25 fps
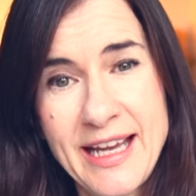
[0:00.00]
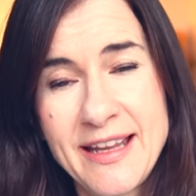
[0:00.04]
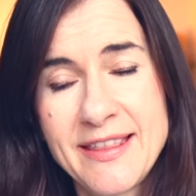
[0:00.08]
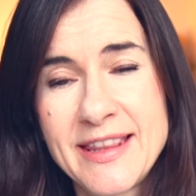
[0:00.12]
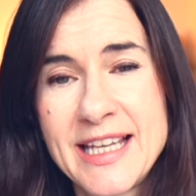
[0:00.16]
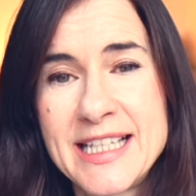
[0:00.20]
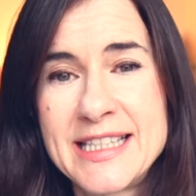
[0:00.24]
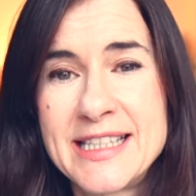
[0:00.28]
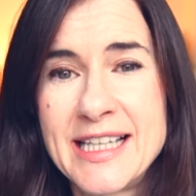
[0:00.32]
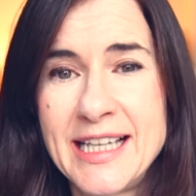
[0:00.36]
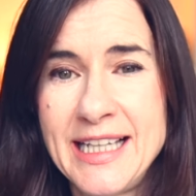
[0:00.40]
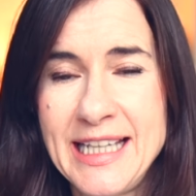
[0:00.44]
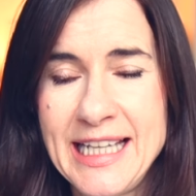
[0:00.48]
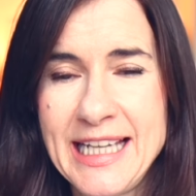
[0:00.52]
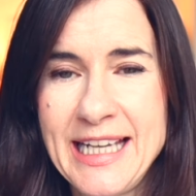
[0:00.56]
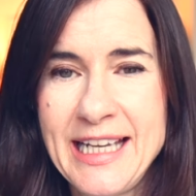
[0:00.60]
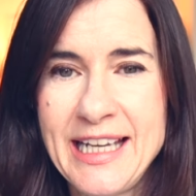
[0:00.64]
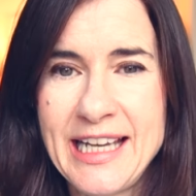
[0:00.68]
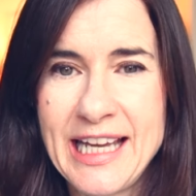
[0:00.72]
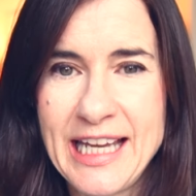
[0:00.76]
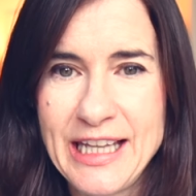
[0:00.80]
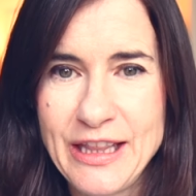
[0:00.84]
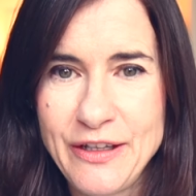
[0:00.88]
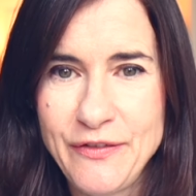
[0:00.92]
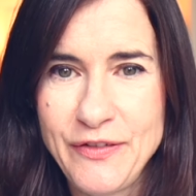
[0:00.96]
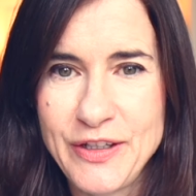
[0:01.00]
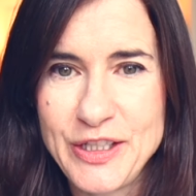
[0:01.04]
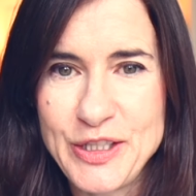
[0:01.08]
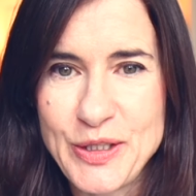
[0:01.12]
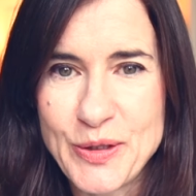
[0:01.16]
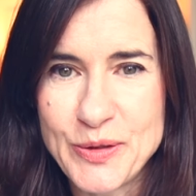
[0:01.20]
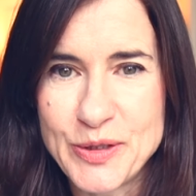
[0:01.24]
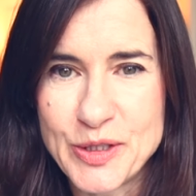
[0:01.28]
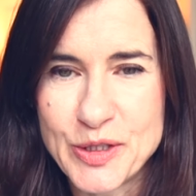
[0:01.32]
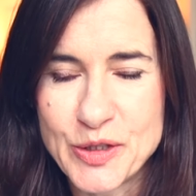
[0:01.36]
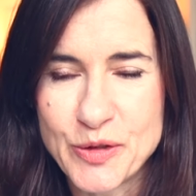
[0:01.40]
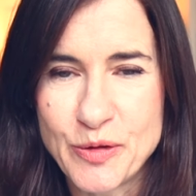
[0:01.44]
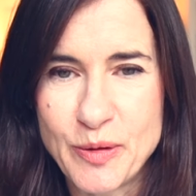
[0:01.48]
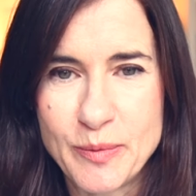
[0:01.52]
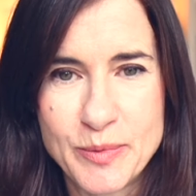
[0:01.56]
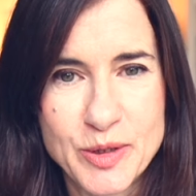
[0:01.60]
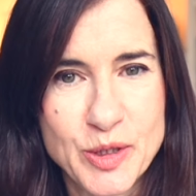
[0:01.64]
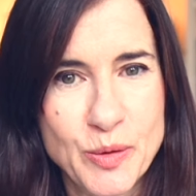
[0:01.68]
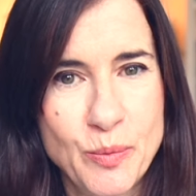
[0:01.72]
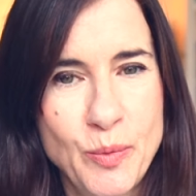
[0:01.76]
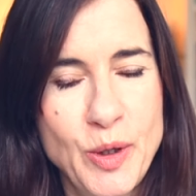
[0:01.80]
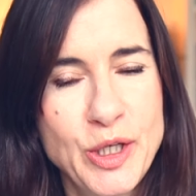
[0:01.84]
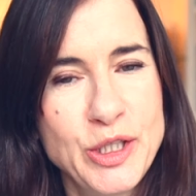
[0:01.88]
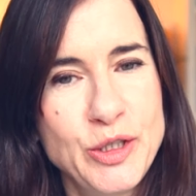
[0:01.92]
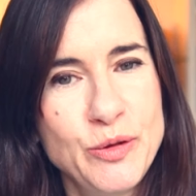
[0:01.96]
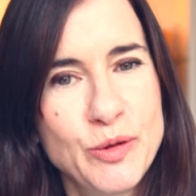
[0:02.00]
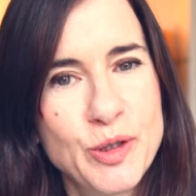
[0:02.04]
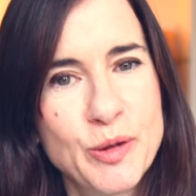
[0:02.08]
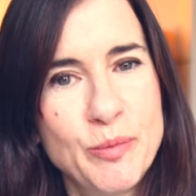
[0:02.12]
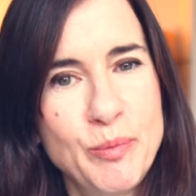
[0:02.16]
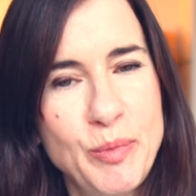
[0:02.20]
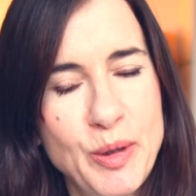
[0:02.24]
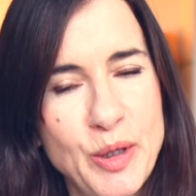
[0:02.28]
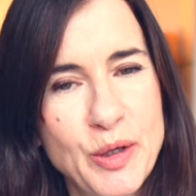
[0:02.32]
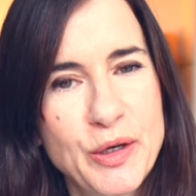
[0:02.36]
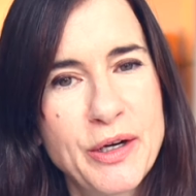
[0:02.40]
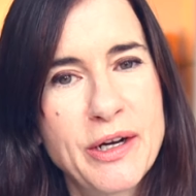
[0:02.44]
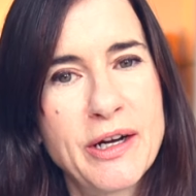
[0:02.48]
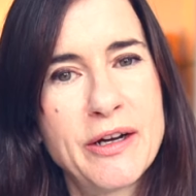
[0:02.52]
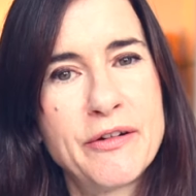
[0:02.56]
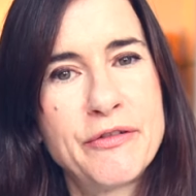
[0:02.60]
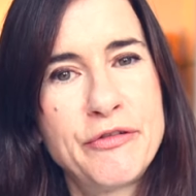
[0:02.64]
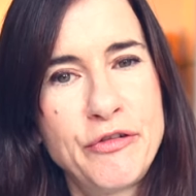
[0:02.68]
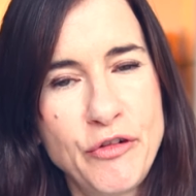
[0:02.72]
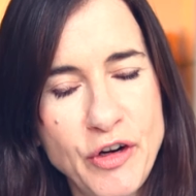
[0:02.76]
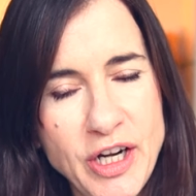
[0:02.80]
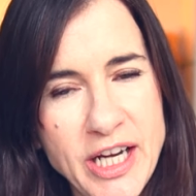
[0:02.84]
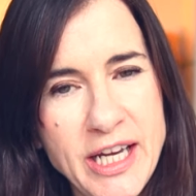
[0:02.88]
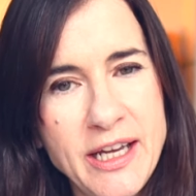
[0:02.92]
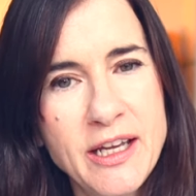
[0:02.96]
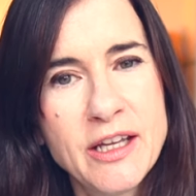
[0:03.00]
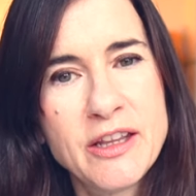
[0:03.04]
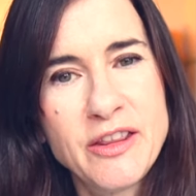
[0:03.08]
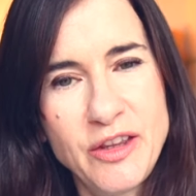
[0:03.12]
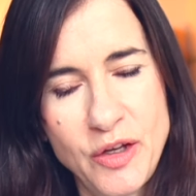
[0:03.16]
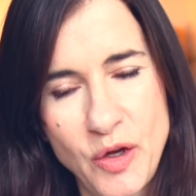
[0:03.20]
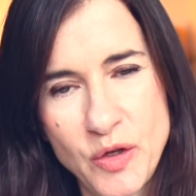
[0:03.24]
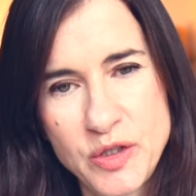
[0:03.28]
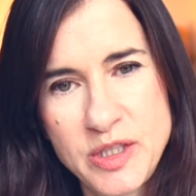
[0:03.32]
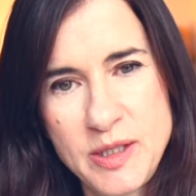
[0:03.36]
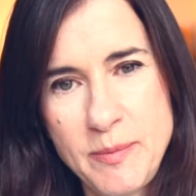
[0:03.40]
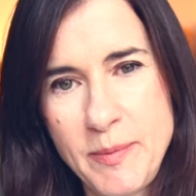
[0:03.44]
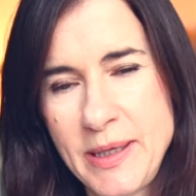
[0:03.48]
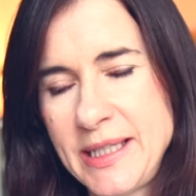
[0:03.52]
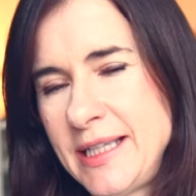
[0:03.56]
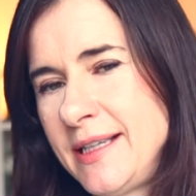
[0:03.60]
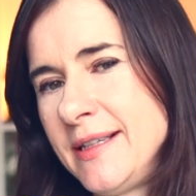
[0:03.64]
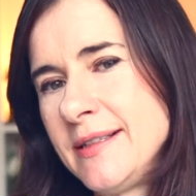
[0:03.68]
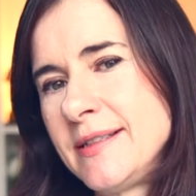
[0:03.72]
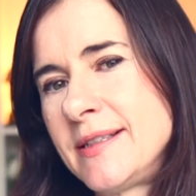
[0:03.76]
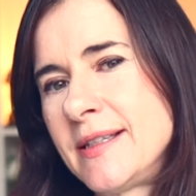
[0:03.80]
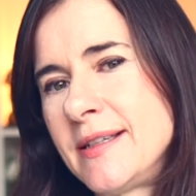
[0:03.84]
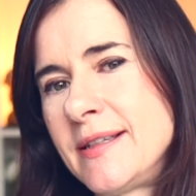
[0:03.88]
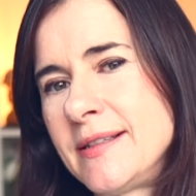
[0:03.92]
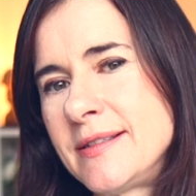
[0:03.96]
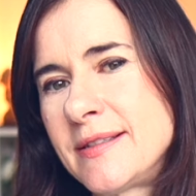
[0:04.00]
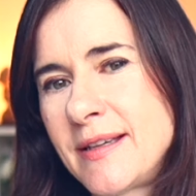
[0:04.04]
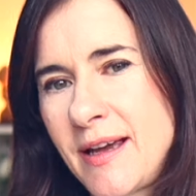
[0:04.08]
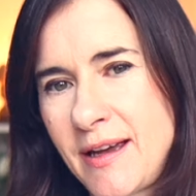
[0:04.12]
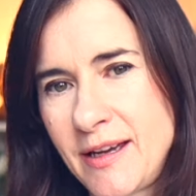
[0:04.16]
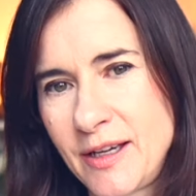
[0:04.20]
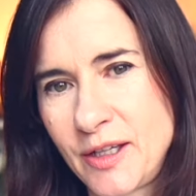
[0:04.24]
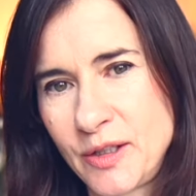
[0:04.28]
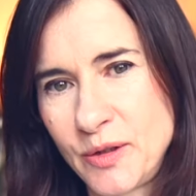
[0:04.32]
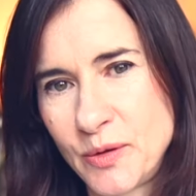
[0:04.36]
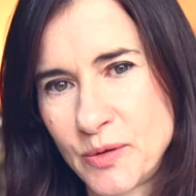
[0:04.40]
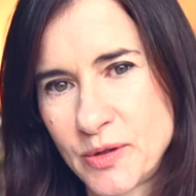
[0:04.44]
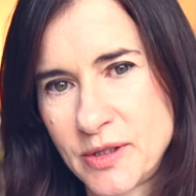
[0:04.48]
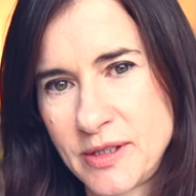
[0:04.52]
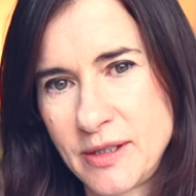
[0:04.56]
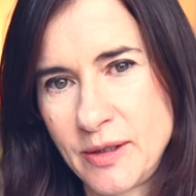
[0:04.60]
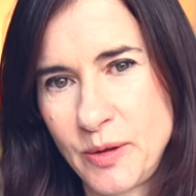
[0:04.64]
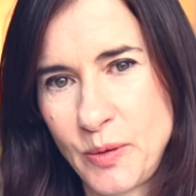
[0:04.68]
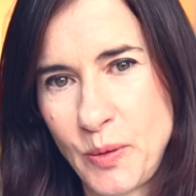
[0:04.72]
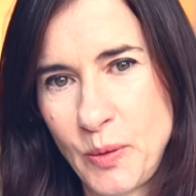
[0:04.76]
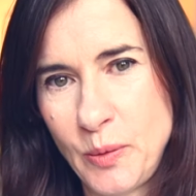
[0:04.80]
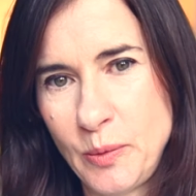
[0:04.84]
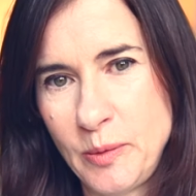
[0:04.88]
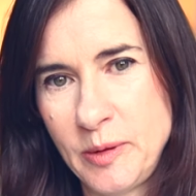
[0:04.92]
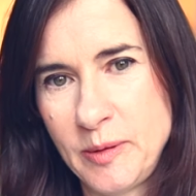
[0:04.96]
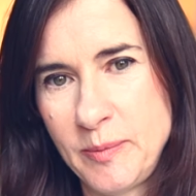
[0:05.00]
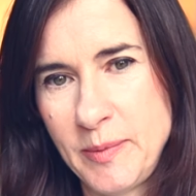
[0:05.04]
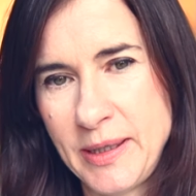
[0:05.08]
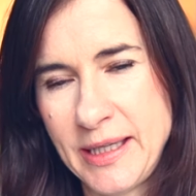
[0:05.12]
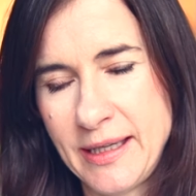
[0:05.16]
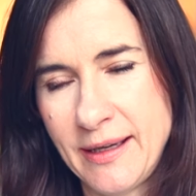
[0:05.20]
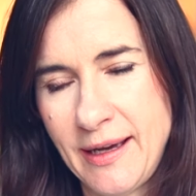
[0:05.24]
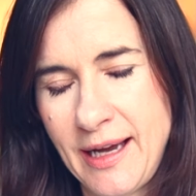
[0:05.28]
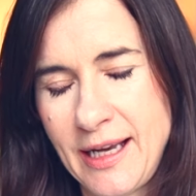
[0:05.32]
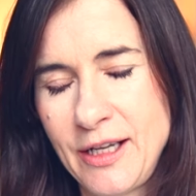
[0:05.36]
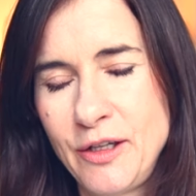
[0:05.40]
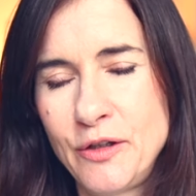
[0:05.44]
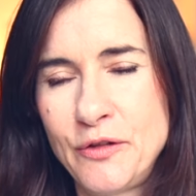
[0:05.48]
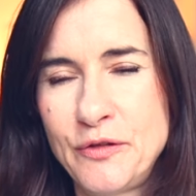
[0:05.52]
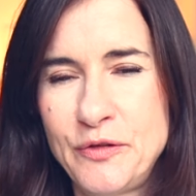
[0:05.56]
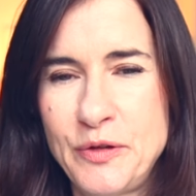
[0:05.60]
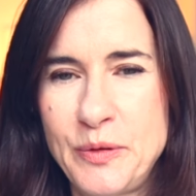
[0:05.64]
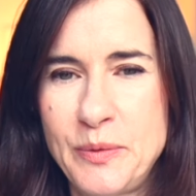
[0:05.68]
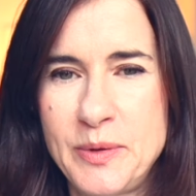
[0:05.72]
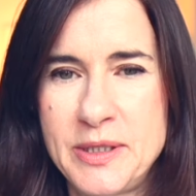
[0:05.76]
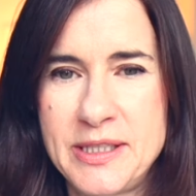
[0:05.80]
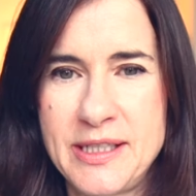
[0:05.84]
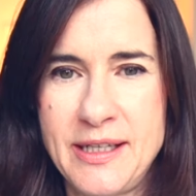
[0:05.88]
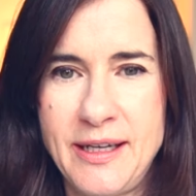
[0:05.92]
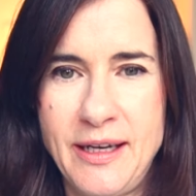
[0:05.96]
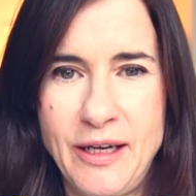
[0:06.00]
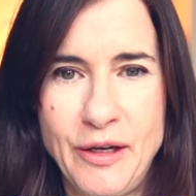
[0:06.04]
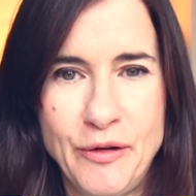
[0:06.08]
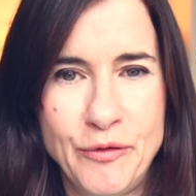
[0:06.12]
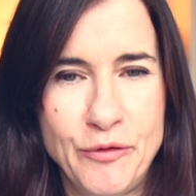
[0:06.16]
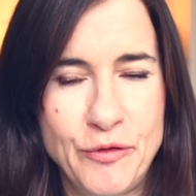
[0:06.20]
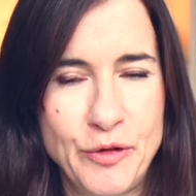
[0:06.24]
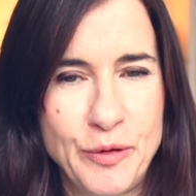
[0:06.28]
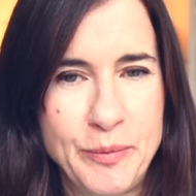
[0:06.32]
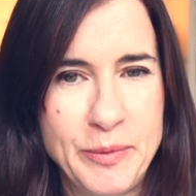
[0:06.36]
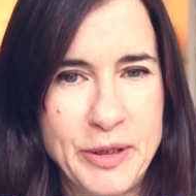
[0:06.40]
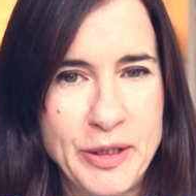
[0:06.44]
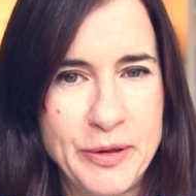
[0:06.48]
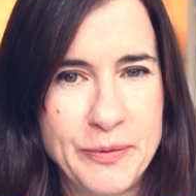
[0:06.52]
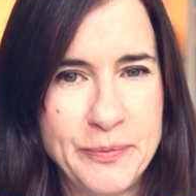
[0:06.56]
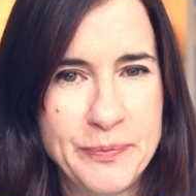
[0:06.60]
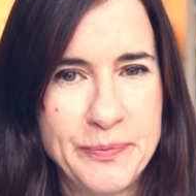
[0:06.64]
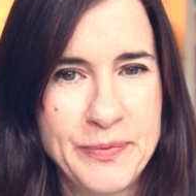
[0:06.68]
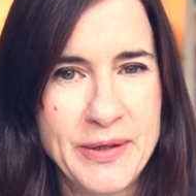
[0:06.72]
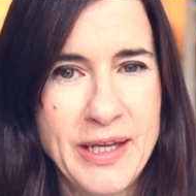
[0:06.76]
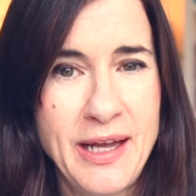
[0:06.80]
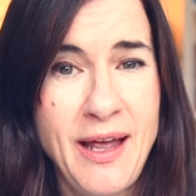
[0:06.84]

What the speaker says: there's a link in the video description where you can book a free 30-minute diagnostic call with me. I look forward to hearing from you.